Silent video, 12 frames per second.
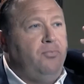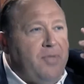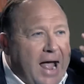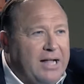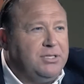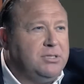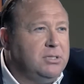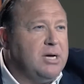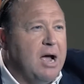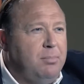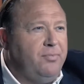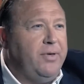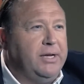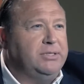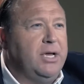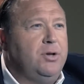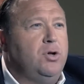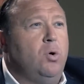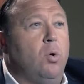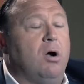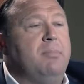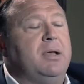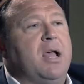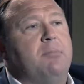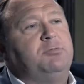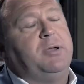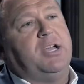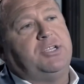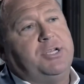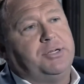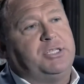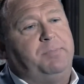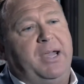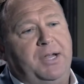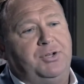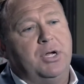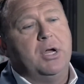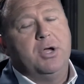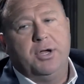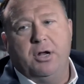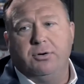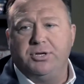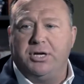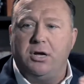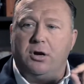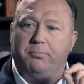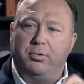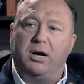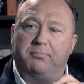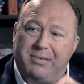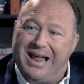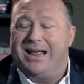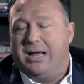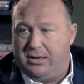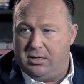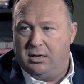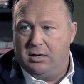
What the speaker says: that's the type of things they do where it becomes because of your speech. You don't just get your book banned.